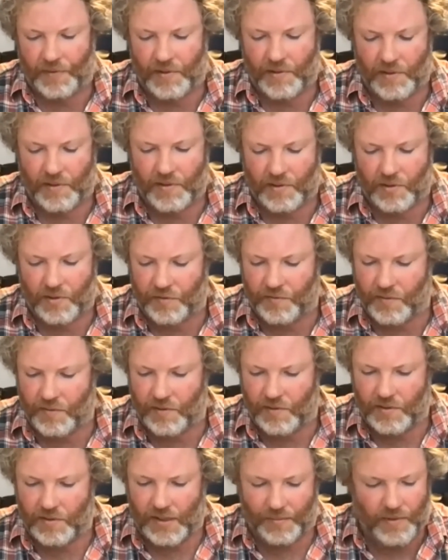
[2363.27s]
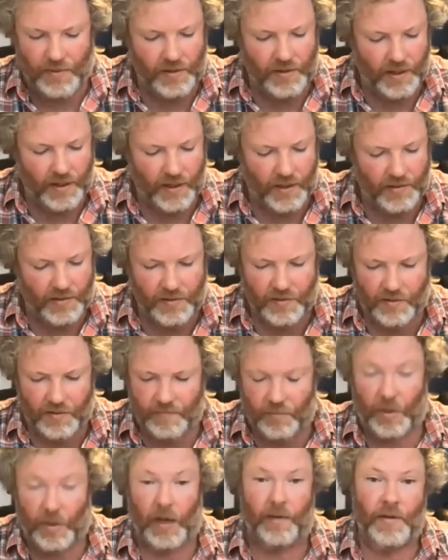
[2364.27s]
sort of some of the,
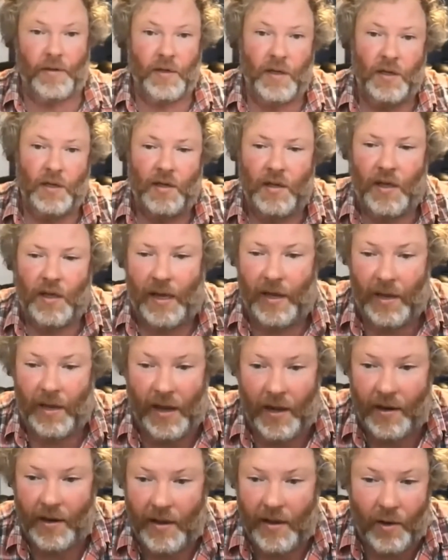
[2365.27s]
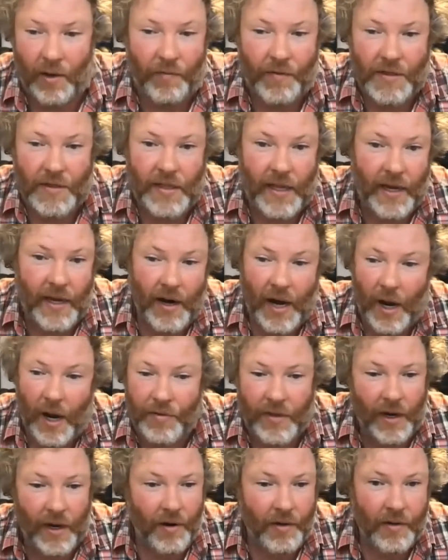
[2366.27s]
well, I don't know if he's out
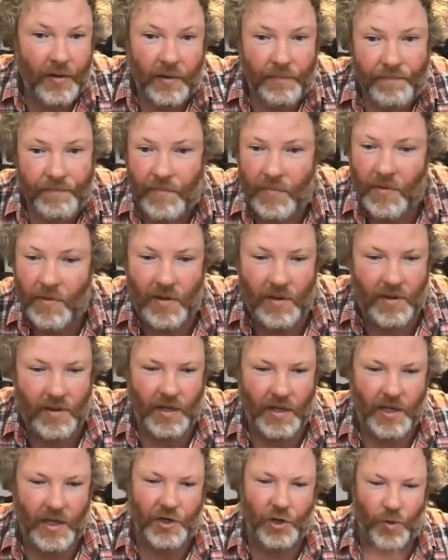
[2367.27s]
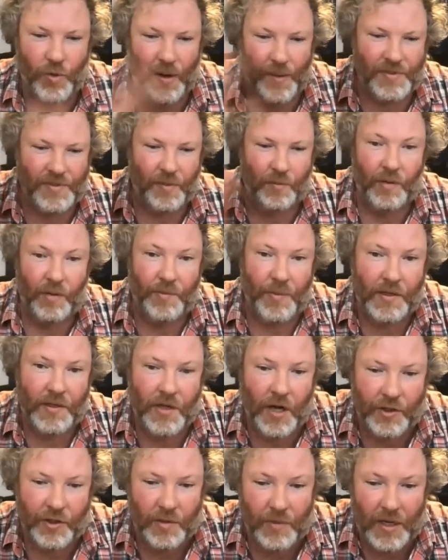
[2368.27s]
there in the interweb somewhere, but
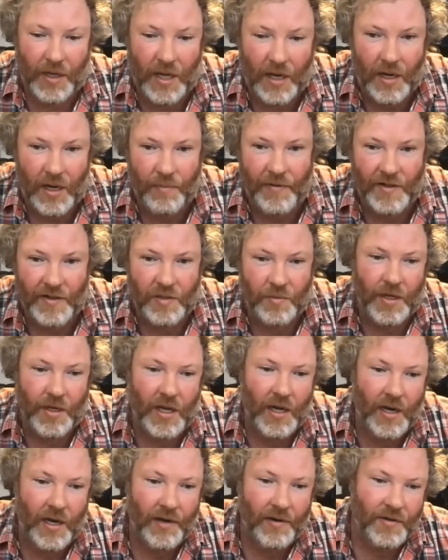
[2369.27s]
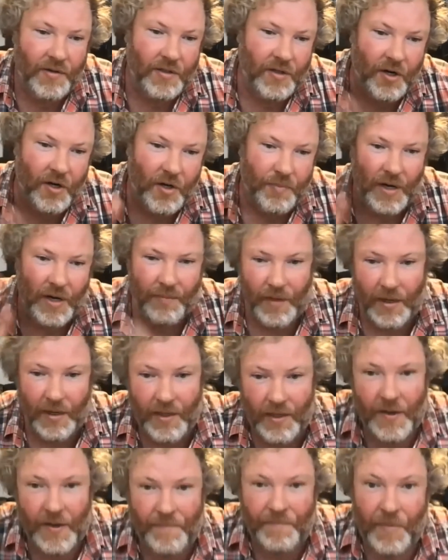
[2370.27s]
Professor McKinnon, who's in our department,
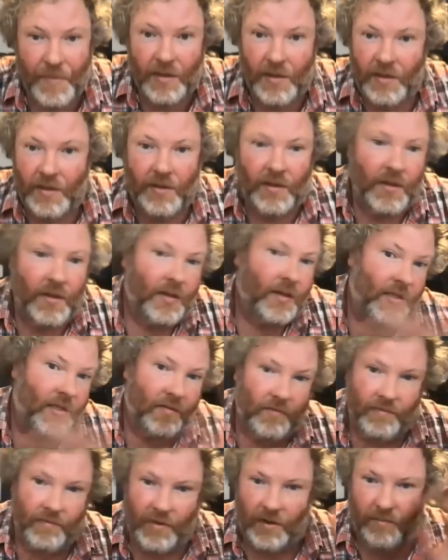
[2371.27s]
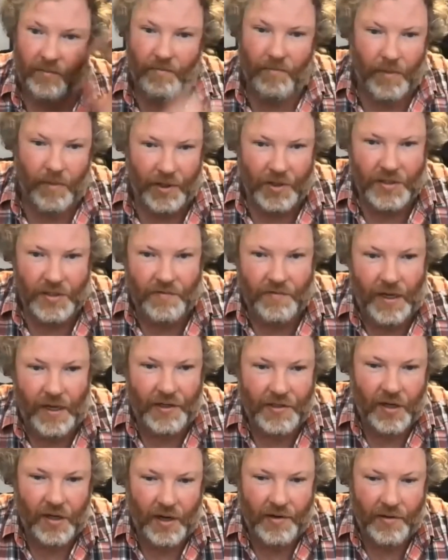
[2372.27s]
millions of things
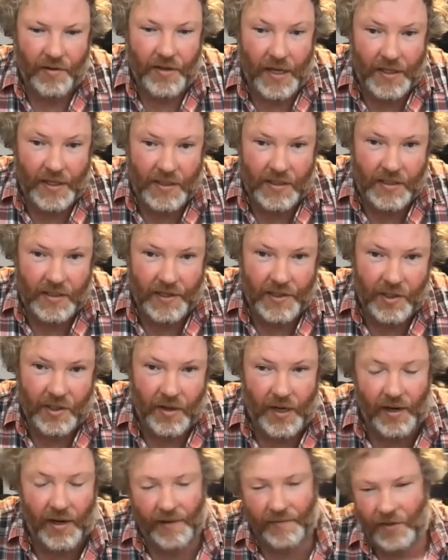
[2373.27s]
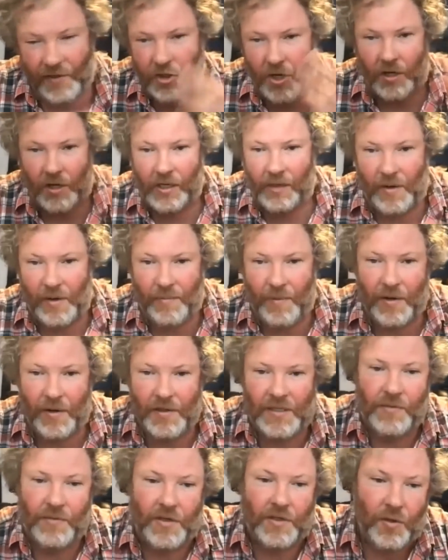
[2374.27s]
on this. And so I did talk a little bit about
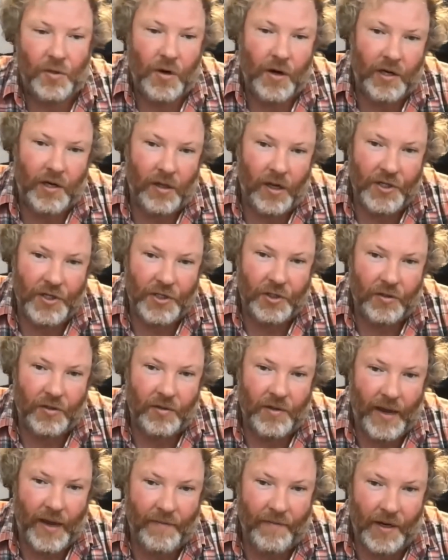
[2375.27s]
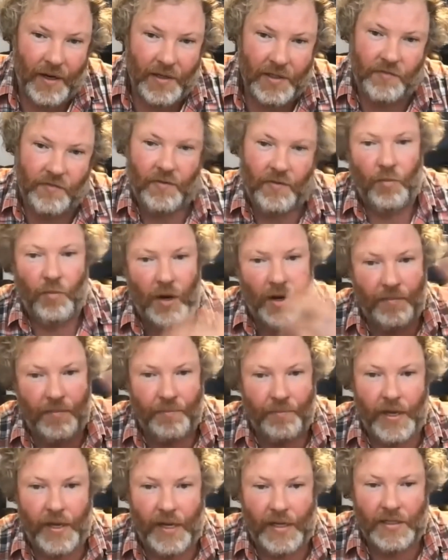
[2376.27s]
some of the zoo archaeological evidence from one
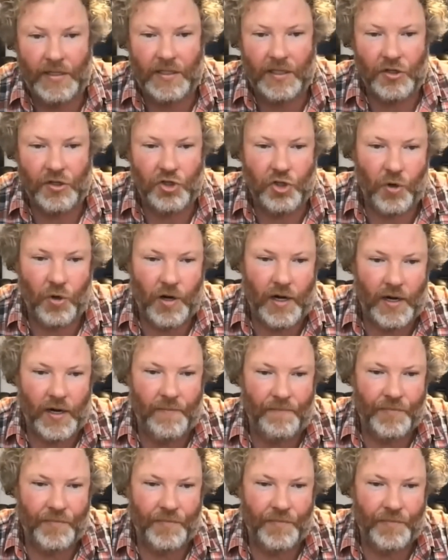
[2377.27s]
place in Jordan,